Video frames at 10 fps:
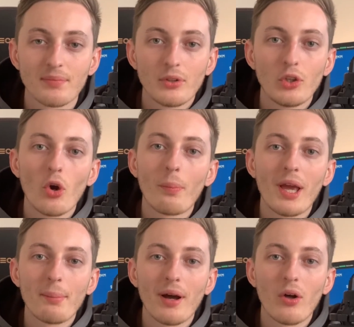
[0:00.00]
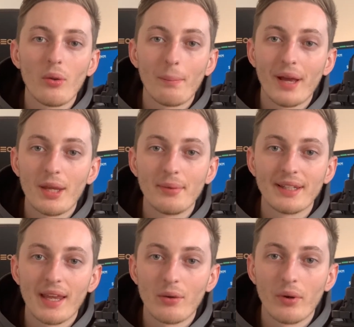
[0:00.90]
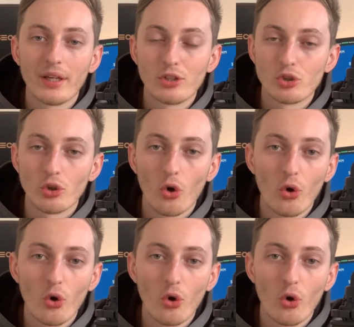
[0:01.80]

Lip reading: Your PayPal payment gateway should